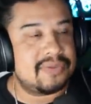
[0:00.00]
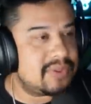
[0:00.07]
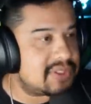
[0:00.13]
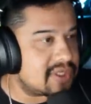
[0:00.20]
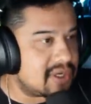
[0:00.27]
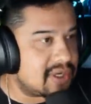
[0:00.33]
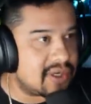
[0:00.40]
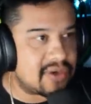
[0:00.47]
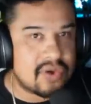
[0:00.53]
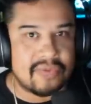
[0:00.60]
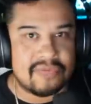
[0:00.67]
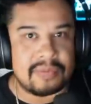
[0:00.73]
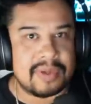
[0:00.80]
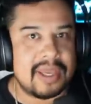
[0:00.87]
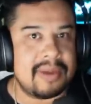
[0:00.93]
We saw it go
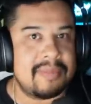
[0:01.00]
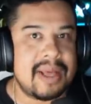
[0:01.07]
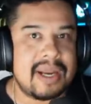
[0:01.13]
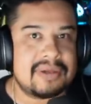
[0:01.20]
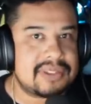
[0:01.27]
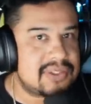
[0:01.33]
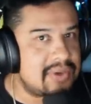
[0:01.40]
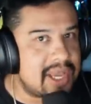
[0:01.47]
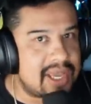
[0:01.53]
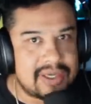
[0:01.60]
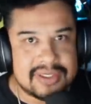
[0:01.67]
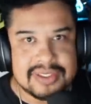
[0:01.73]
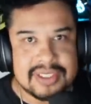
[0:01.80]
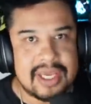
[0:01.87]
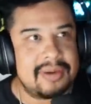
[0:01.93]
from game battles to
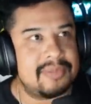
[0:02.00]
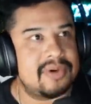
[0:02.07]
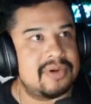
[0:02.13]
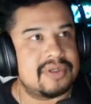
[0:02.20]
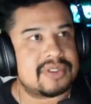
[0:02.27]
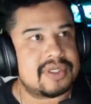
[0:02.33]
NX gamers.